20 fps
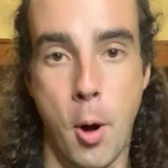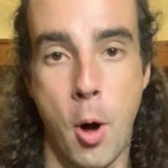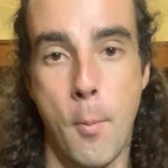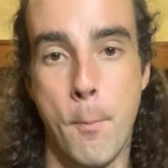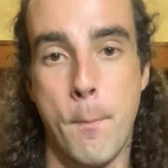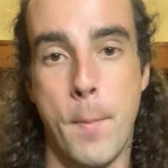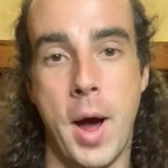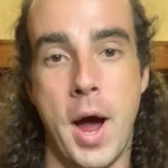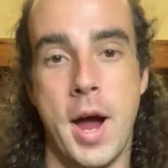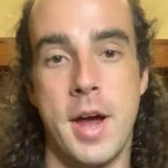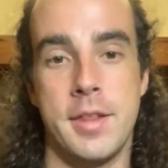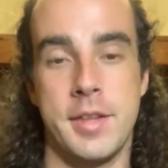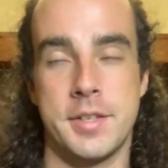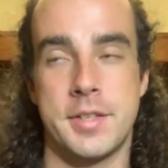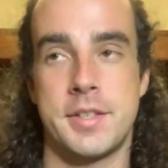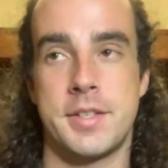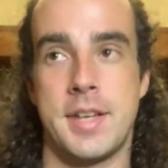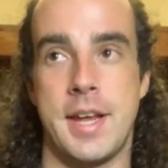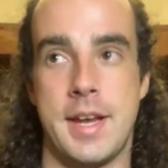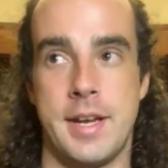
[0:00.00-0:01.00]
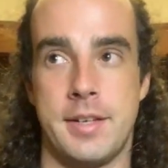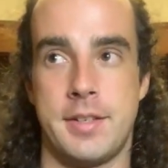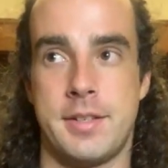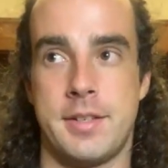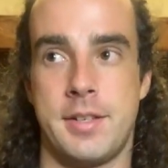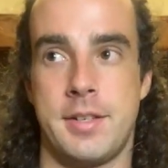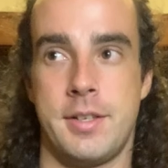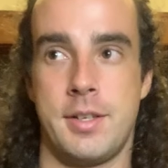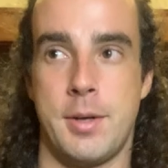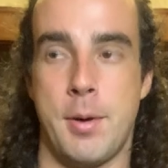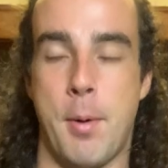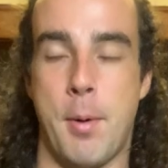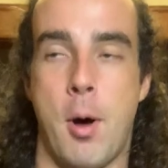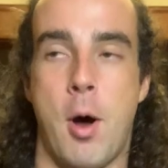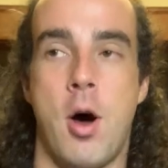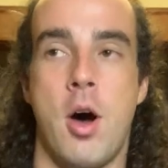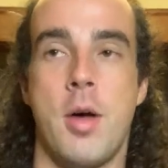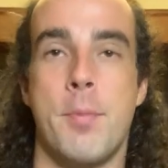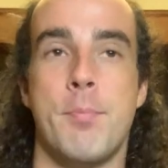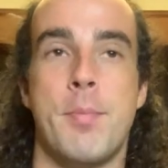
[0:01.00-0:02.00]
by the state
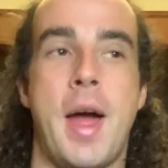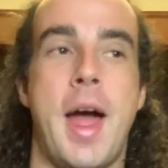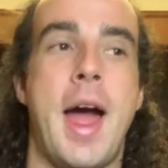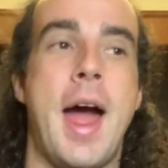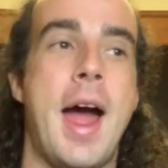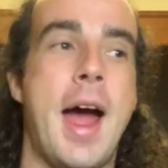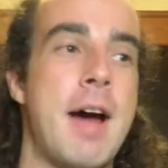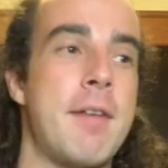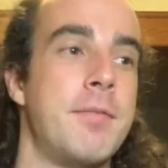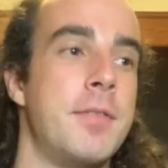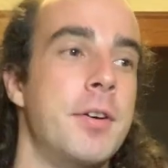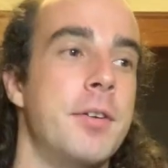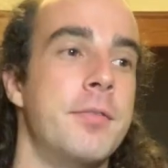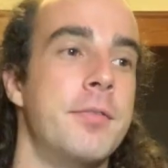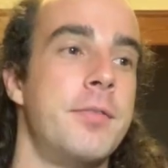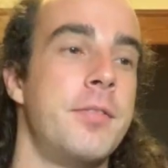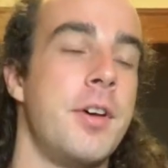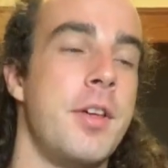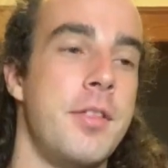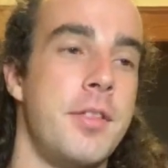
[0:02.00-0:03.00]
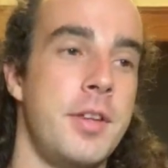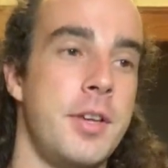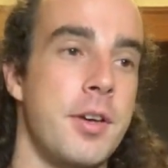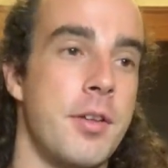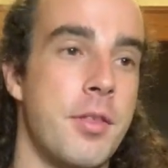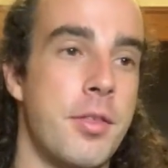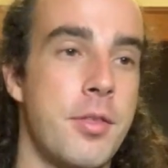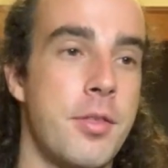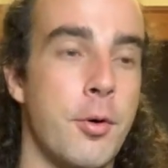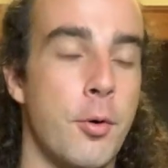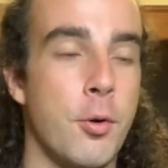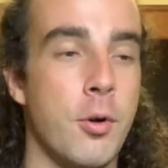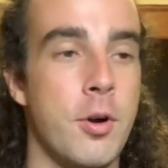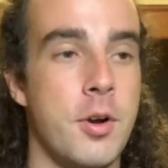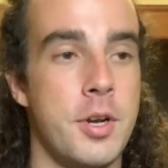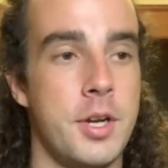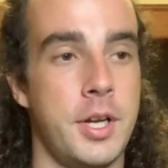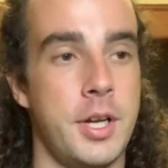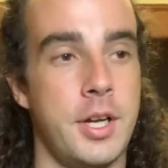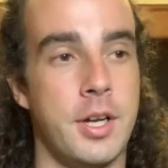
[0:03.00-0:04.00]
on behalf of the
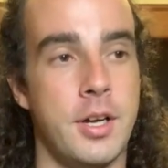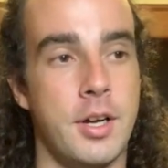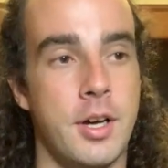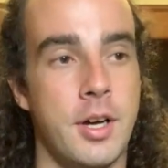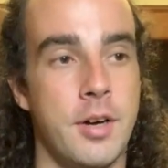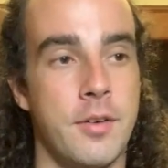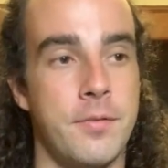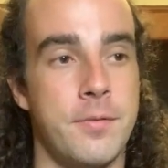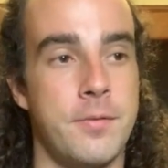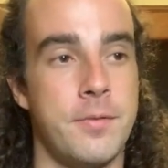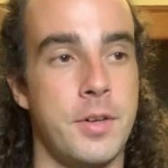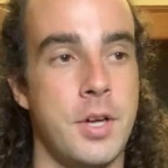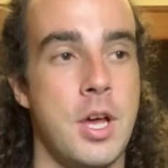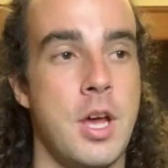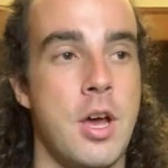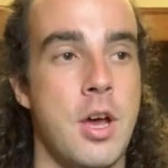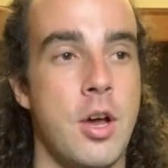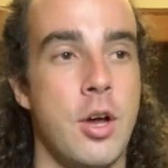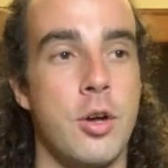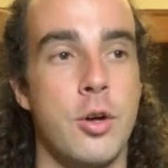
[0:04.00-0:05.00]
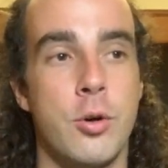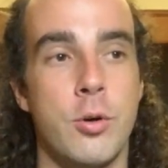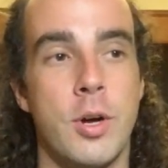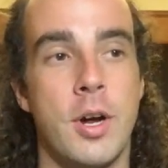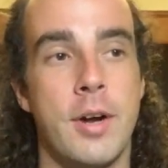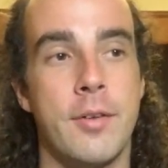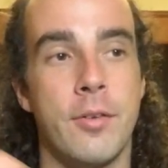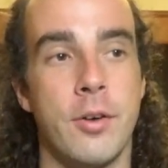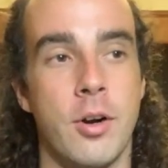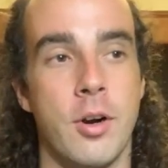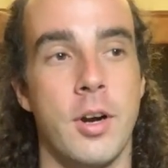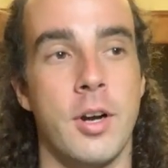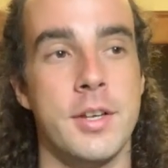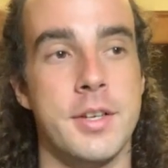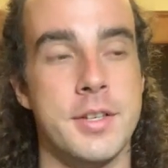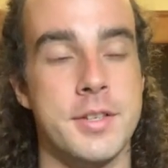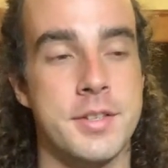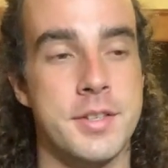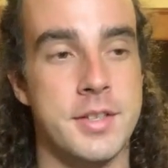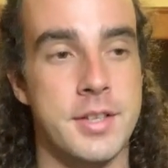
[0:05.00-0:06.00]
authority of whoever
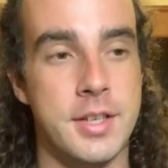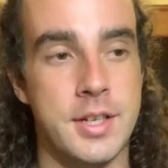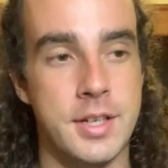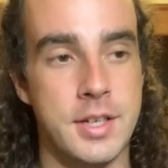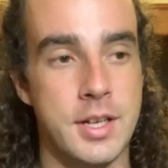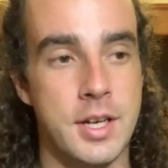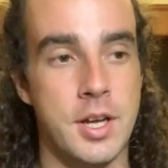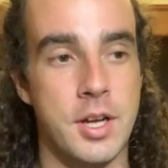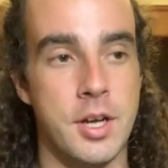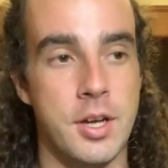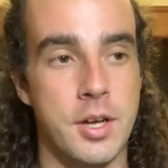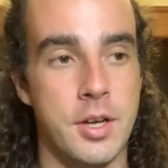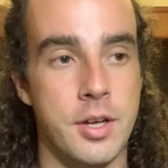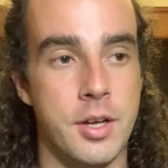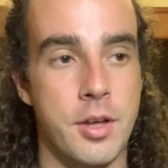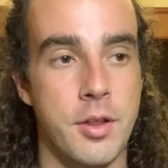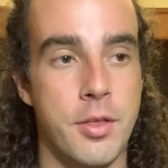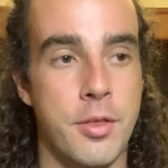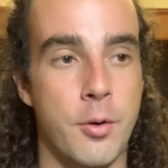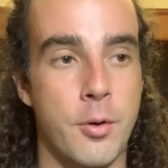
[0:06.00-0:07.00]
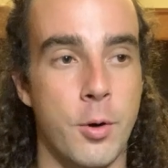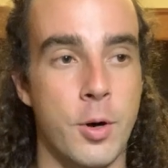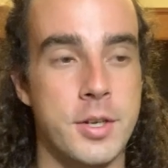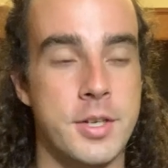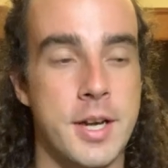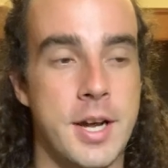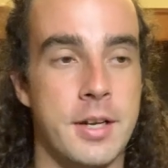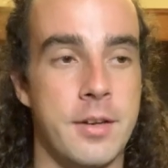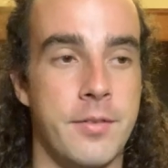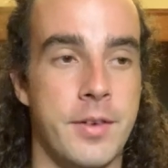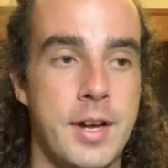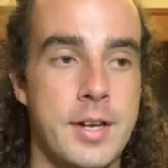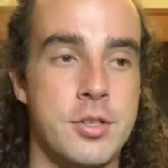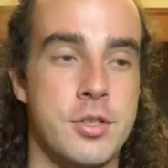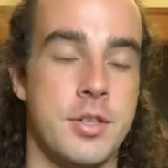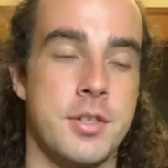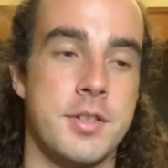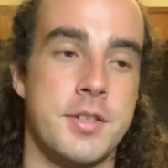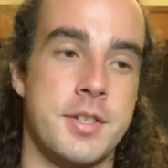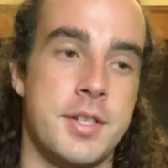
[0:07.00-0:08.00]
is the authoritative
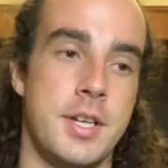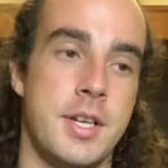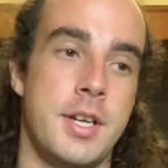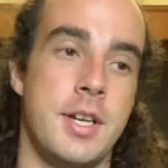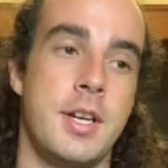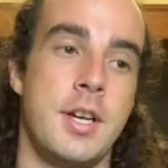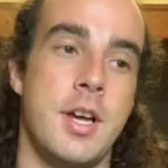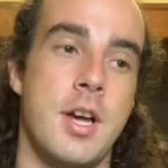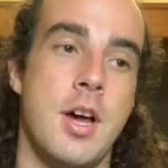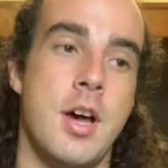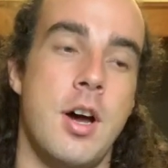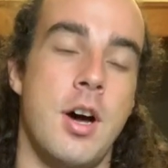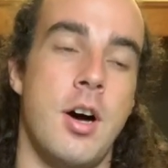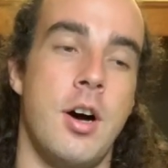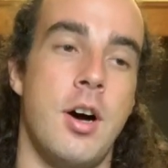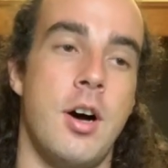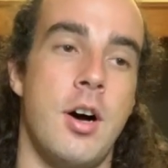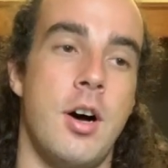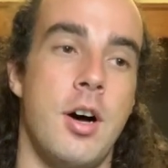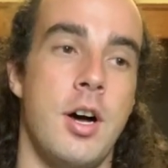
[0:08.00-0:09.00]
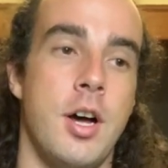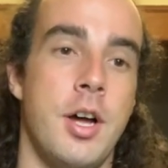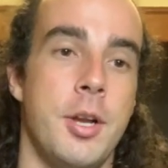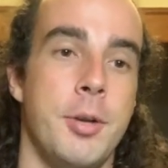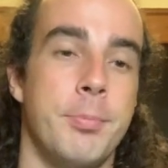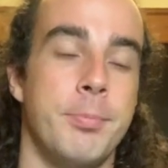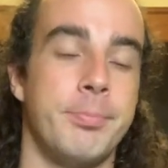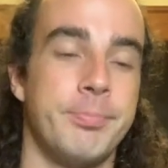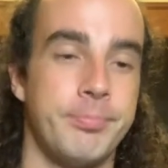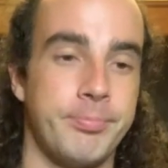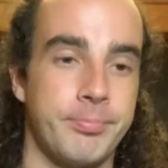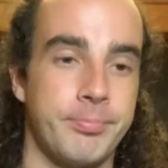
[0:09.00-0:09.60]
agency on